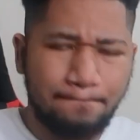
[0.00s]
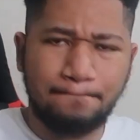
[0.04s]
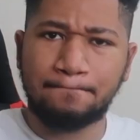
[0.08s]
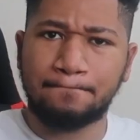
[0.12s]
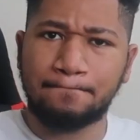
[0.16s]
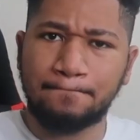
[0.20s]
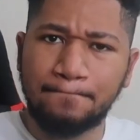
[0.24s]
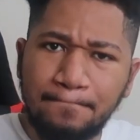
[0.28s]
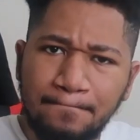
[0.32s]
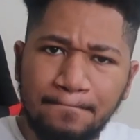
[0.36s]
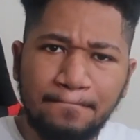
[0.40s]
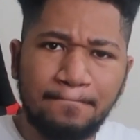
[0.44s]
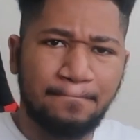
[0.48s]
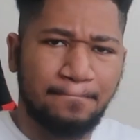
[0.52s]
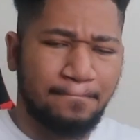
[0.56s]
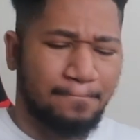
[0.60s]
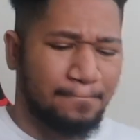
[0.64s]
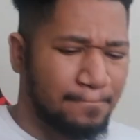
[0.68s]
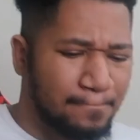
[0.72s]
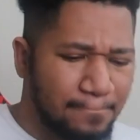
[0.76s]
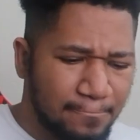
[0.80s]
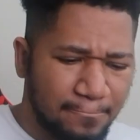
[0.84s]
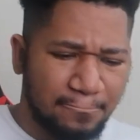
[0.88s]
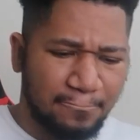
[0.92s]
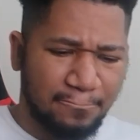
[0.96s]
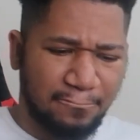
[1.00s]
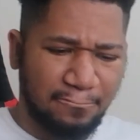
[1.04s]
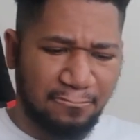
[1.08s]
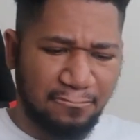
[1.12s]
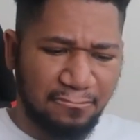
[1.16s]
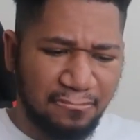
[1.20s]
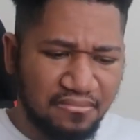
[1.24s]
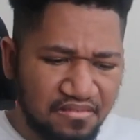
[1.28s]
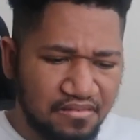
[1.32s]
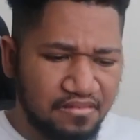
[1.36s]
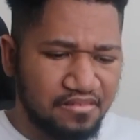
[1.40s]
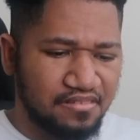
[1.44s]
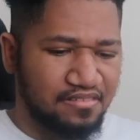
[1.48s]
is it M C Gibby?
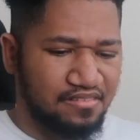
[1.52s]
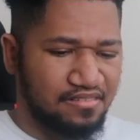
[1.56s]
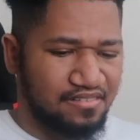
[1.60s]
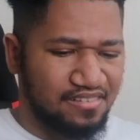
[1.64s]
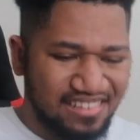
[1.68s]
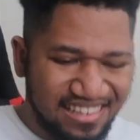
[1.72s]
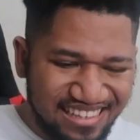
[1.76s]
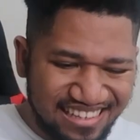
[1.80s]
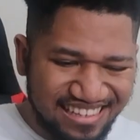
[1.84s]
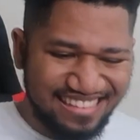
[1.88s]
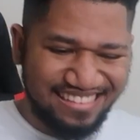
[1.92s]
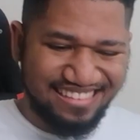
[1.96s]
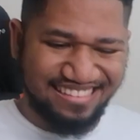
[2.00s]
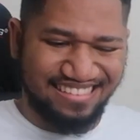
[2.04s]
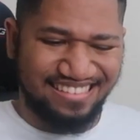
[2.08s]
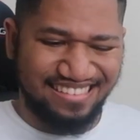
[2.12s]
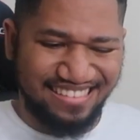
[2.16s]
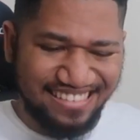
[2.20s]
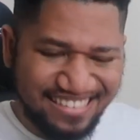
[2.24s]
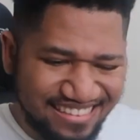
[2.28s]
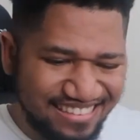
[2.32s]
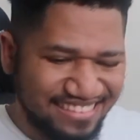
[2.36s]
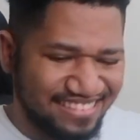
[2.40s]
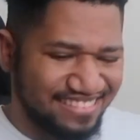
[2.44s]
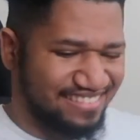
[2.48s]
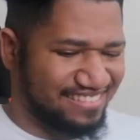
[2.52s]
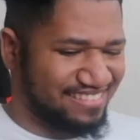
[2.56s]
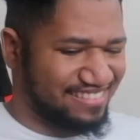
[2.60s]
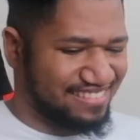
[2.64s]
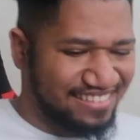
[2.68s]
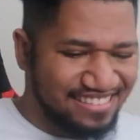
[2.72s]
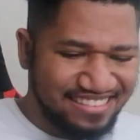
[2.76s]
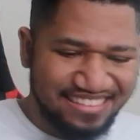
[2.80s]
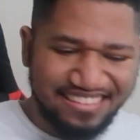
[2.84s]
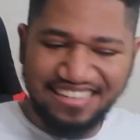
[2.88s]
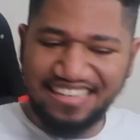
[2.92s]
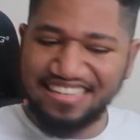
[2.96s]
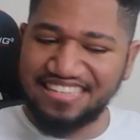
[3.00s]
On the way to Paris, hope I'm on the
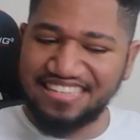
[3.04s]
right